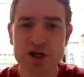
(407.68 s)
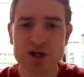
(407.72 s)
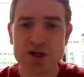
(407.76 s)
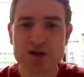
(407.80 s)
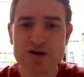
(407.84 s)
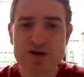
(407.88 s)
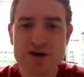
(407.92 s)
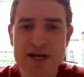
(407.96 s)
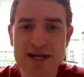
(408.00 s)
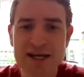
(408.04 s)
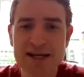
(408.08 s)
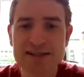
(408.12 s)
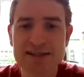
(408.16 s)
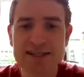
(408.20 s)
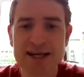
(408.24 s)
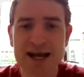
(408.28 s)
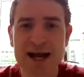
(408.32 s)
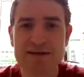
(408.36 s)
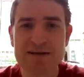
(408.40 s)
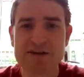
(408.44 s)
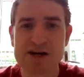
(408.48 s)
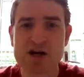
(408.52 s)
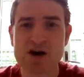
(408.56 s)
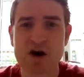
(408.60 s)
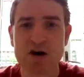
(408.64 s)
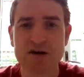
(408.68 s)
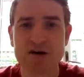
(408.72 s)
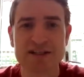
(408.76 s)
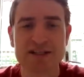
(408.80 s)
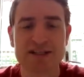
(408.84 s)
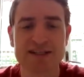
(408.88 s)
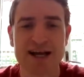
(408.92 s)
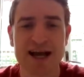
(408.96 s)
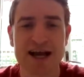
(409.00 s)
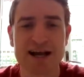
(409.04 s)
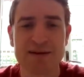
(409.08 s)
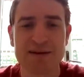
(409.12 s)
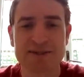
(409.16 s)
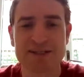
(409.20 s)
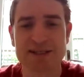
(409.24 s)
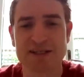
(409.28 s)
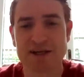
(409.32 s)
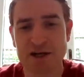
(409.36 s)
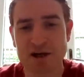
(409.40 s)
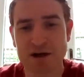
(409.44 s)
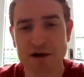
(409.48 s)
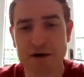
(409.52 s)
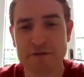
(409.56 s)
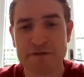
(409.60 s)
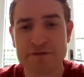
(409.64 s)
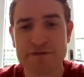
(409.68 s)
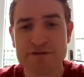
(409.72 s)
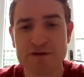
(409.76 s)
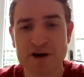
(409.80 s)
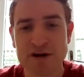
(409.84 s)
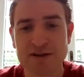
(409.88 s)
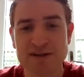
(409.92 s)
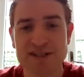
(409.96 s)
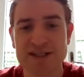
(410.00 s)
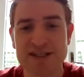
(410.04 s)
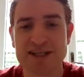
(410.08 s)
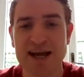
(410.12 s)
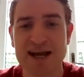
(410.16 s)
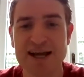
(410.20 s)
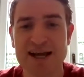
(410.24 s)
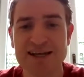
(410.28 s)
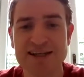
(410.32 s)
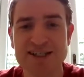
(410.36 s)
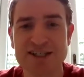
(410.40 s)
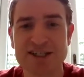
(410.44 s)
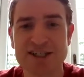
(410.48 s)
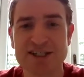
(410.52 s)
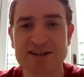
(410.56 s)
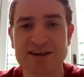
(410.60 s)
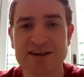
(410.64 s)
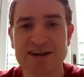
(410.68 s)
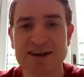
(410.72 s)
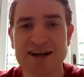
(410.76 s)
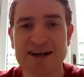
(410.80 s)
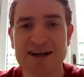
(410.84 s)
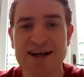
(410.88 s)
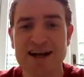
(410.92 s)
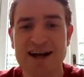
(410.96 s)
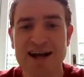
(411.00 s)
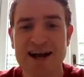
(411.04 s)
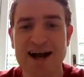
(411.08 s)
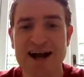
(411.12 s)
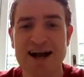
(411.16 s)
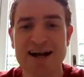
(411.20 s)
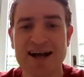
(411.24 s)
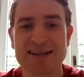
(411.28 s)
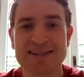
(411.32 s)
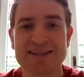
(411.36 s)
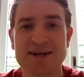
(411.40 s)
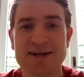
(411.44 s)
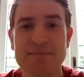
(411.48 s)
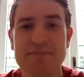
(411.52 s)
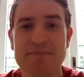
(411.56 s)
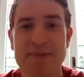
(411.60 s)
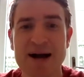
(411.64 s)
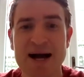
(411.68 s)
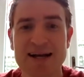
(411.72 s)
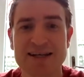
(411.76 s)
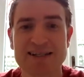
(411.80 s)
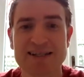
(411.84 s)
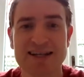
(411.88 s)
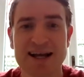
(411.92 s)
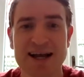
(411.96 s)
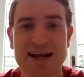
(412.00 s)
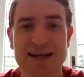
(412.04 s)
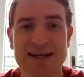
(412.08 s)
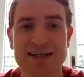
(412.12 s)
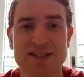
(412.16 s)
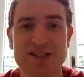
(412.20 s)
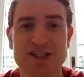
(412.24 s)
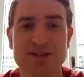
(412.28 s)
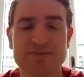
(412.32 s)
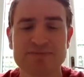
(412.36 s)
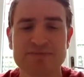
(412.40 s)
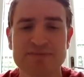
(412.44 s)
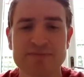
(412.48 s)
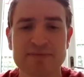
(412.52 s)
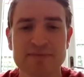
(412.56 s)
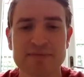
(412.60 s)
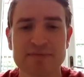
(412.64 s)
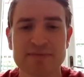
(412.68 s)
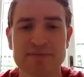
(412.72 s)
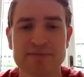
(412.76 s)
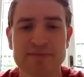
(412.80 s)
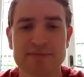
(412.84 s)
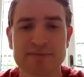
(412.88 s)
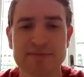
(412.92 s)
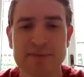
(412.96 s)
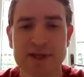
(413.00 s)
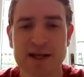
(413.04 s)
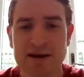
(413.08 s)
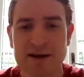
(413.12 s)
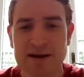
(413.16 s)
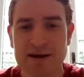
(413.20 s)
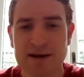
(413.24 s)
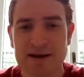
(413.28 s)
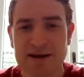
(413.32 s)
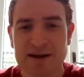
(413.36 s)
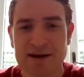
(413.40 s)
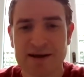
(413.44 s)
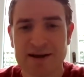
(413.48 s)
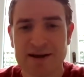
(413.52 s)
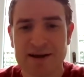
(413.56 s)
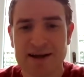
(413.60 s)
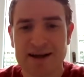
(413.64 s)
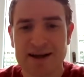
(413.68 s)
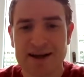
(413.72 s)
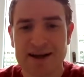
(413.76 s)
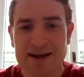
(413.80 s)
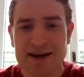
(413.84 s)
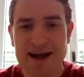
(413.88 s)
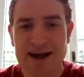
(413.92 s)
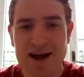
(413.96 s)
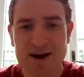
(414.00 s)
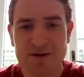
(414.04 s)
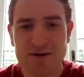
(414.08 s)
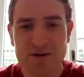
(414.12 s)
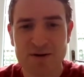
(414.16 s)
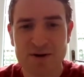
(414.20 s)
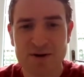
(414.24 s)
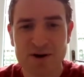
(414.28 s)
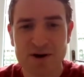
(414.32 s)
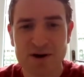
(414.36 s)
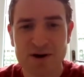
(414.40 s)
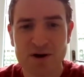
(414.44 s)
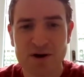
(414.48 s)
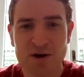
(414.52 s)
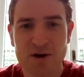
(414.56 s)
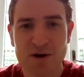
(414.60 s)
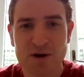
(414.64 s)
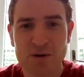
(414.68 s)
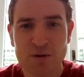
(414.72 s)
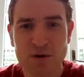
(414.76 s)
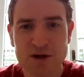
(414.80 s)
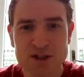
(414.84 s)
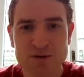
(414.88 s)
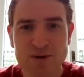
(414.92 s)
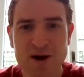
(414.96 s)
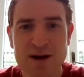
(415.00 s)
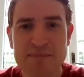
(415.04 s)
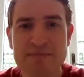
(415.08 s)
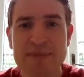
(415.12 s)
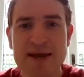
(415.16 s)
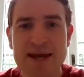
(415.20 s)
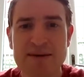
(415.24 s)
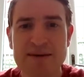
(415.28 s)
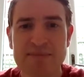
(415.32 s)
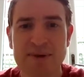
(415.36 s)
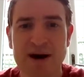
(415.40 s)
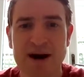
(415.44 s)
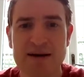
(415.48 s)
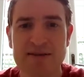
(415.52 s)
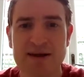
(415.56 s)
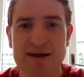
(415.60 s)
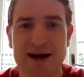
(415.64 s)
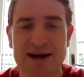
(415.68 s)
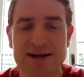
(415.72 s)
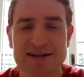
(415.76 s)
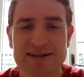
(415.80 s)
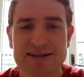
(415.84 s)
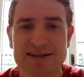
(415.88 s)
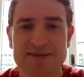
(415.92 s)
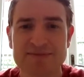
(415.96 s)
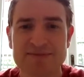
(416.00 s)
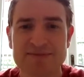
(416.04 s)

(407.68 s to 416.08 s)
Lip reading: You need to have a concept of front stage and backstage. Now, what do I mean by that?